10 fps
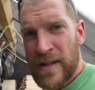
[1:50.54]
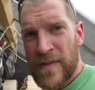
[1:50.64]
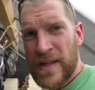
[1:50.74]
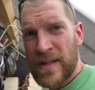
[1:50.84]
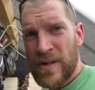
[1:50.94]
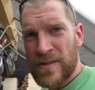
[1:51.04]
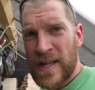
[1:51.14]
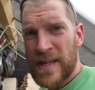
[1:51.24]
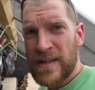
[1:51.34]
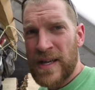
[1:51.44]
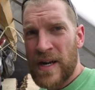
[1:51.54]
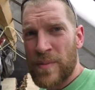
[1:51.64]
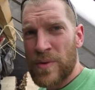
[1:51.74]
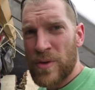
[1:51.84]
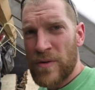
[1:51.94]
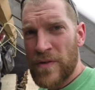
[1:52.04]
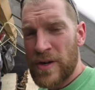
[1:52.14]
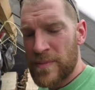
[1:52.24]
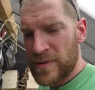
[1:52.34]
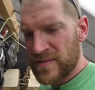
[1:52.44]
anything that'll take it down below
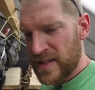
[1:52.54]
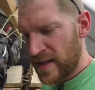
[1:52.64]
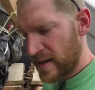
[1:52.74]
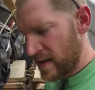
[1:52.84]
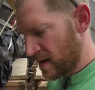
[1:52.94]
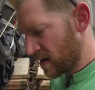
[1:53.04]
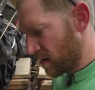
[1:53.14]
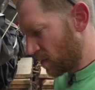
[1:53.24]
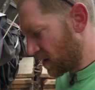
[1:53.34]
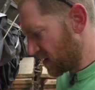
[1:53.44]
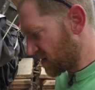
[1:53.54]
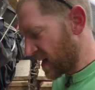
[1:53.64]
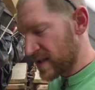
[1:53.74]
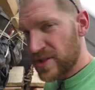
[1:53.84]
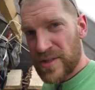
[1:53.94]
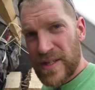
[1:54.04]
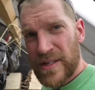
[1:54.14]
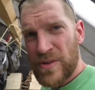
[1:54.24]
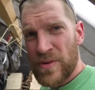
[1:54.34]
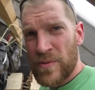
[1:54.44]
thirty percent, but it's
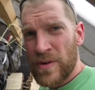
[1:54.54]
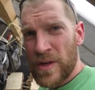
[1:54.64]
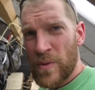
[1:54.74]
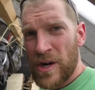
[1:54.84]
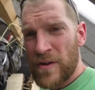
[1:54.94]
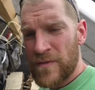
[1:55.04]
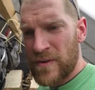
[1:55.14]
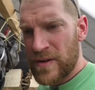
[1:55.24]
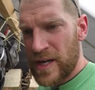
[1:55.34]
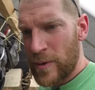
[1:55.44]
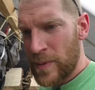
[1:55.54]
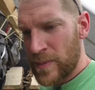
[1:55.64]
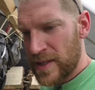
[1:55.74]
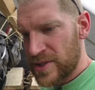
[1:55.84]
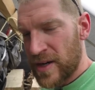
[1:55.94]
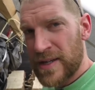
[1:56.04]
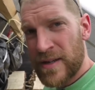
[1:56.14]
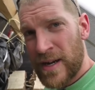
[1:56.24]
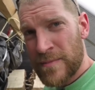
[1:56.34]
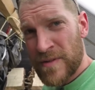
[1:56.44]
actually doing really well for helping my dry
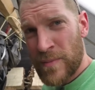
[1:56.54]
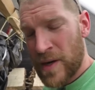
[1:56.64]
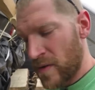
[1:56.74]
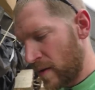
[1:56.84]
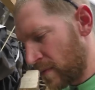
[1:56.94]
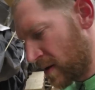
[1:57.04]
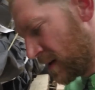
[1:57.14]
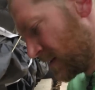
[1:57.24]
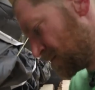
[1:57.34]
times on my lumber.